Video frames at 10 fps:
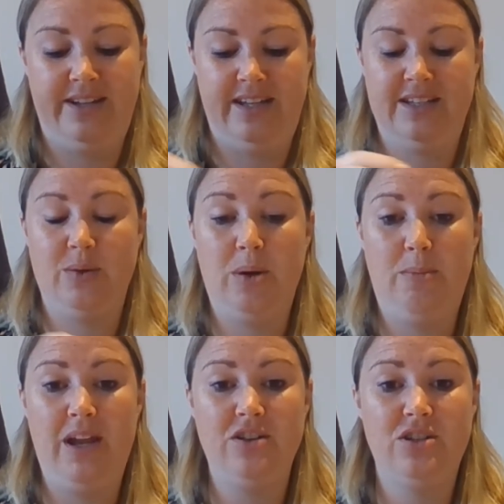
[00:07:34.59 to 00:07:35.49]
So we
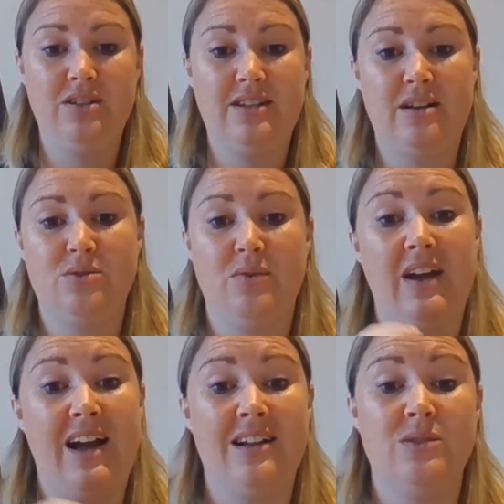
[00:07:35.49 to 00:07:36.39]
pinch the sounds with the
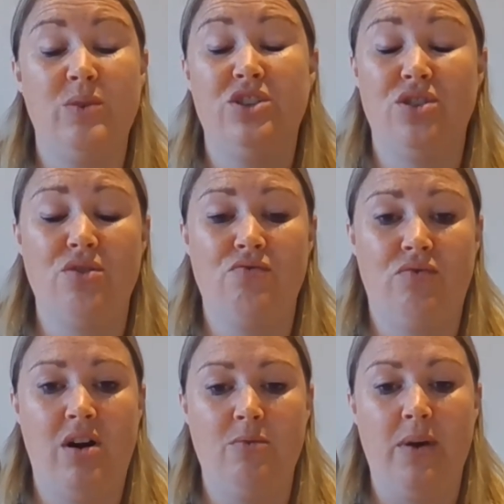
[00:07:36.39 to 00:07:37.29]
hands we don't
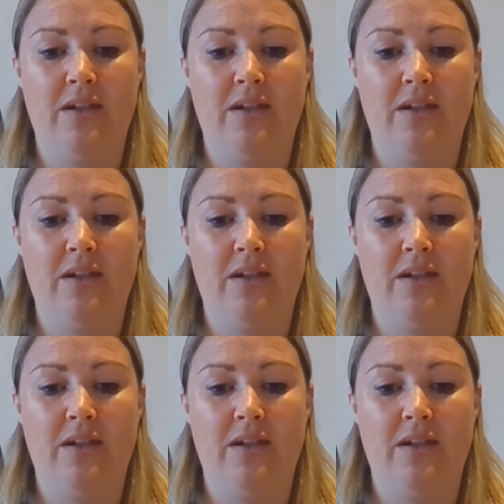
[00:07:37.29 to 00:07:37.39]
write with,